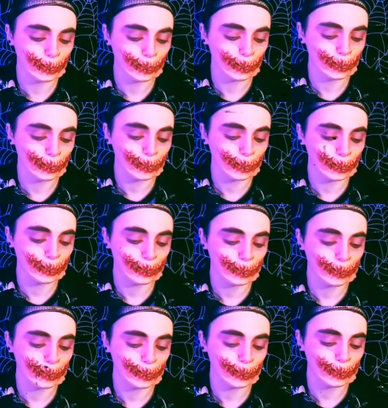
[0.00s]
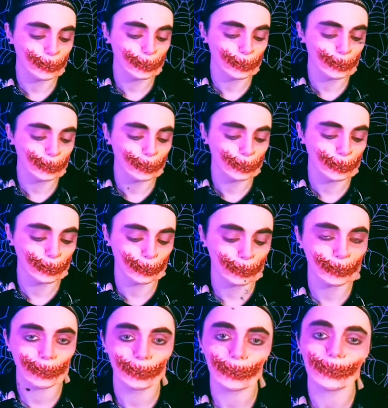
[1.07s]
And it's being a pain in the butt right
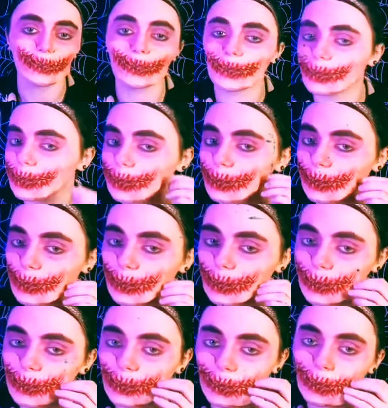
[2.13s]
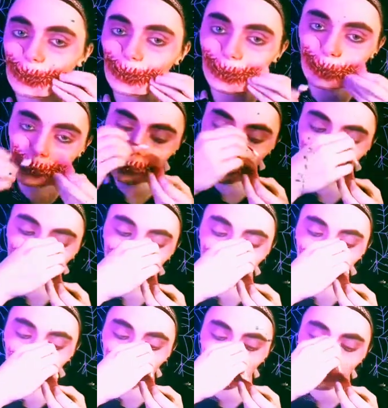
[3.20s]
now, but that's okay. Who cares about
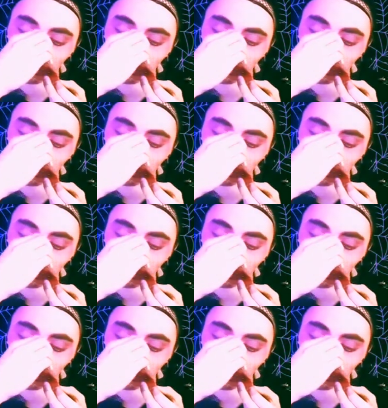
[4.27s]
that?